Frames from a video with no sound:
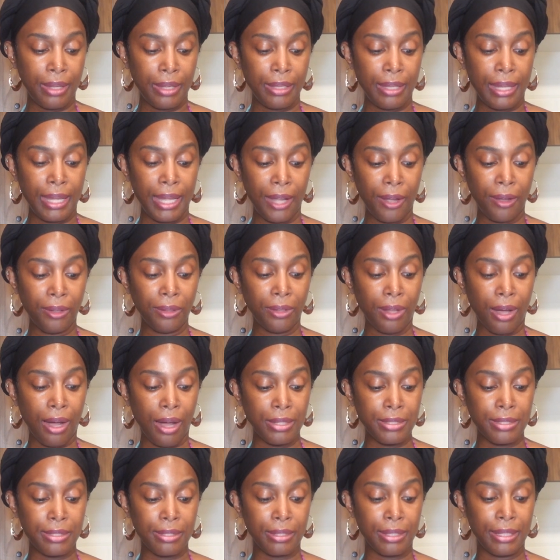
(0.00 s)
hair
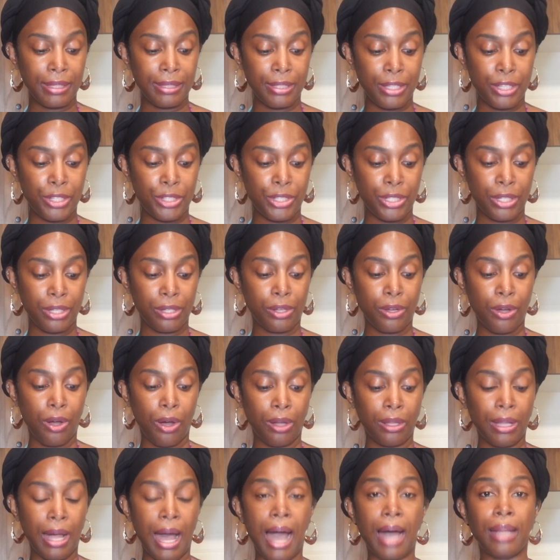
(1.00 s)
loss condition
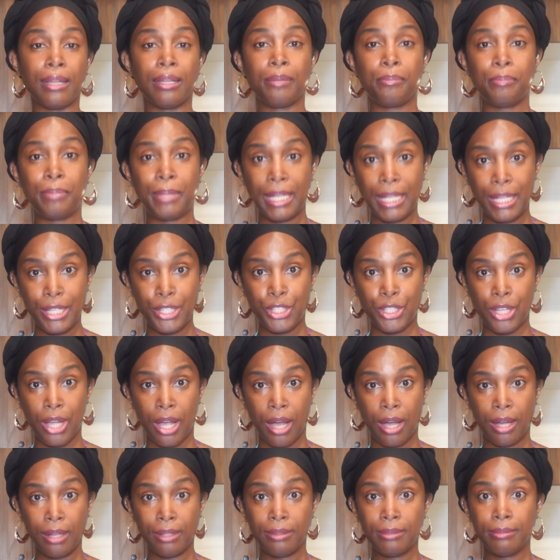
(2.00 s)
called
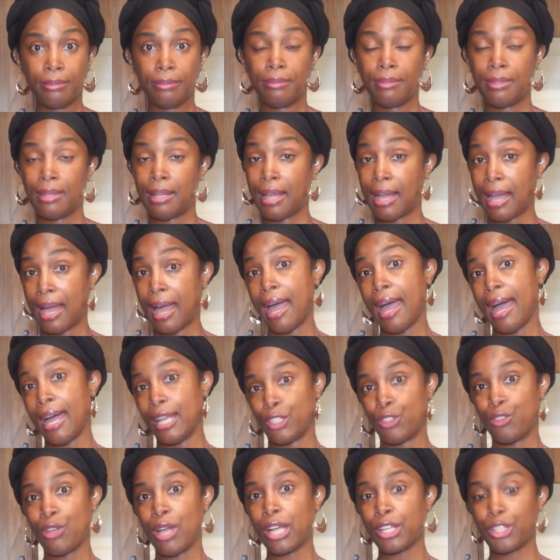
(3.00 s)
alopecia. I
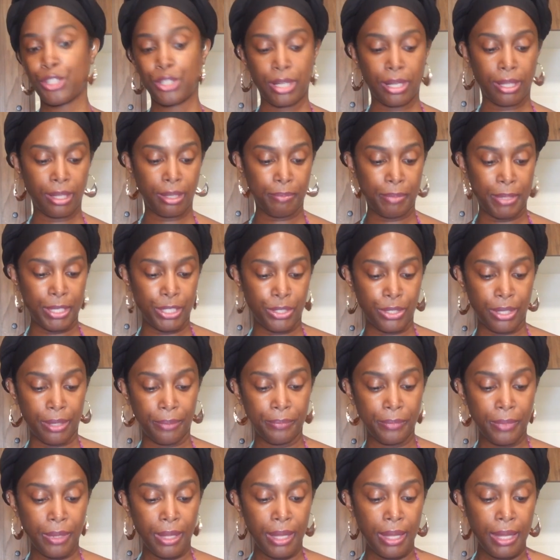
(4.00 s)
had tractionalopecia.
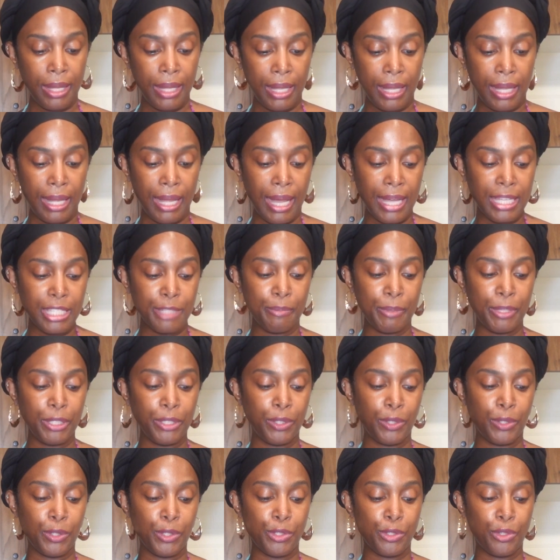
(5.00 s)
It has
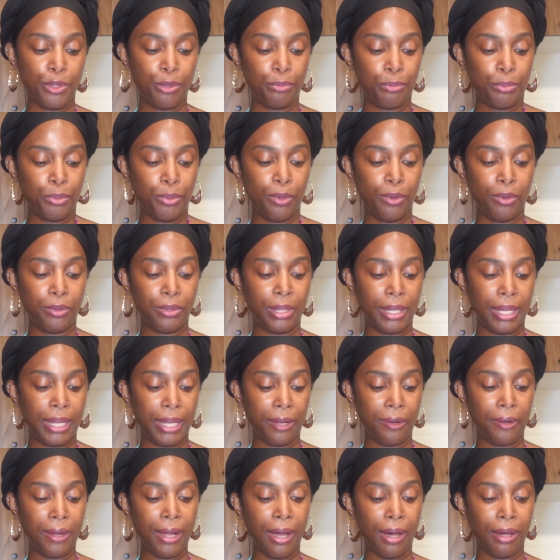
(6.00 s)
been used to improve the
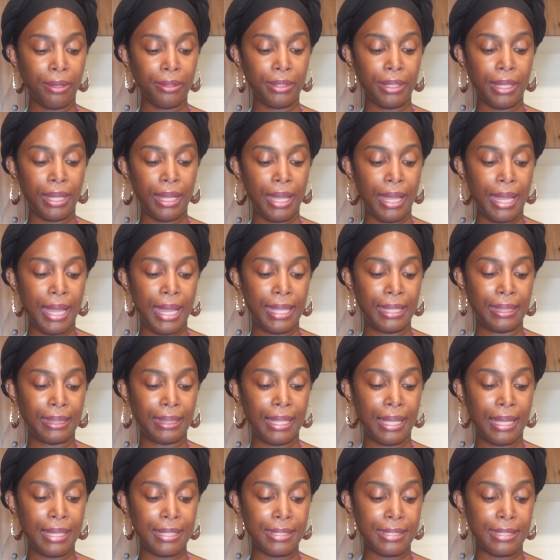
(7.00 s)
hair health
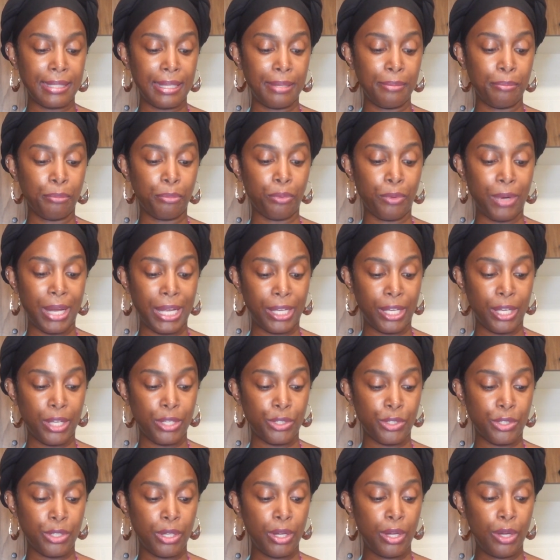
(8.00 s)
and lessen
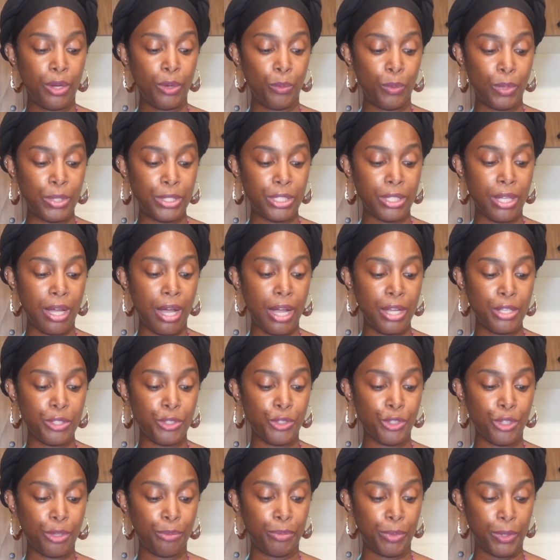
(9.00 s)
breakage, which
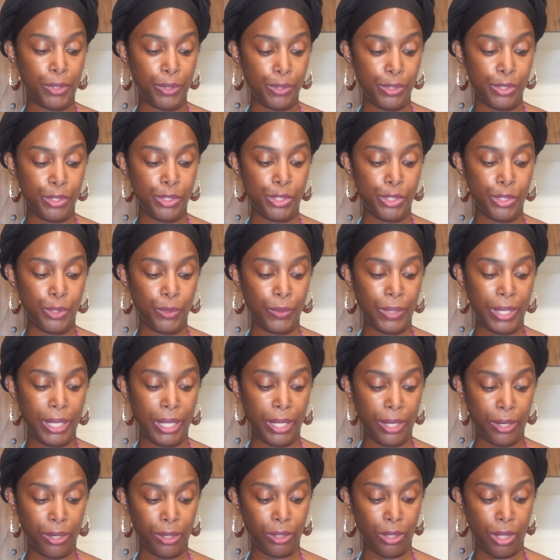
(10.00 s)
contributes to
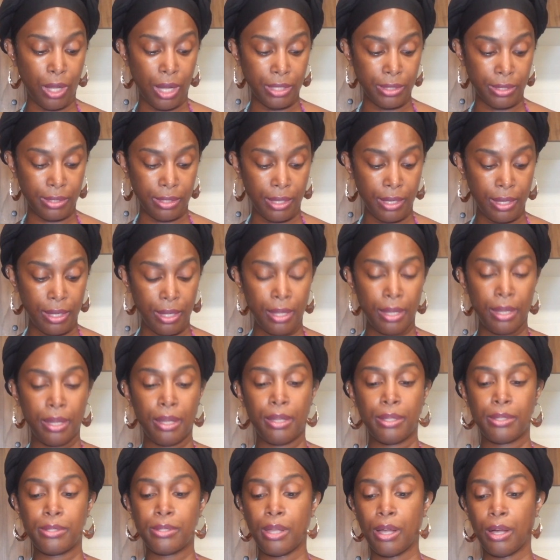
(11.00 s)
hair loss.
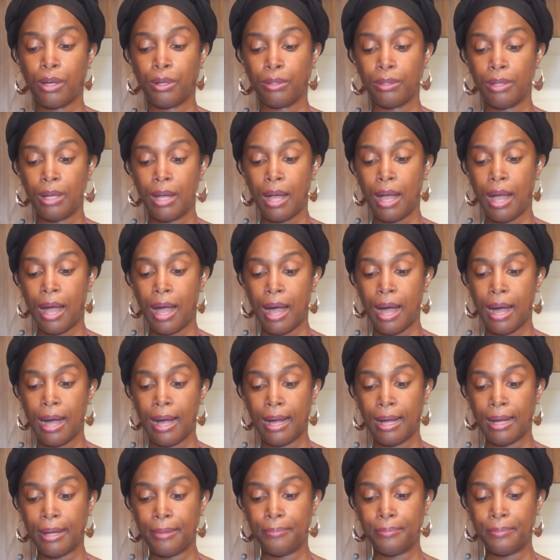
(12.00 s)
So
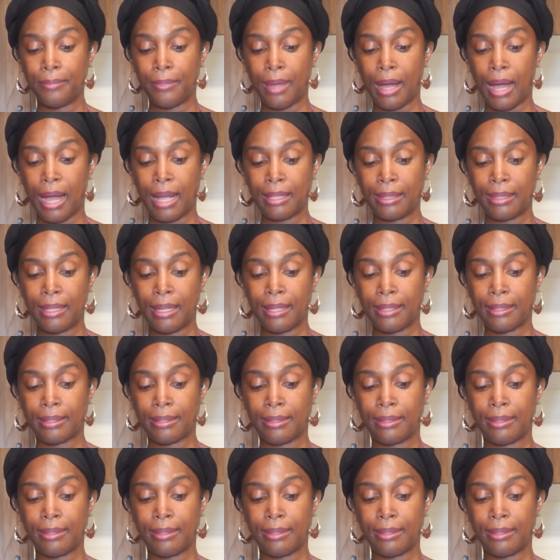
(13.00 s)
I think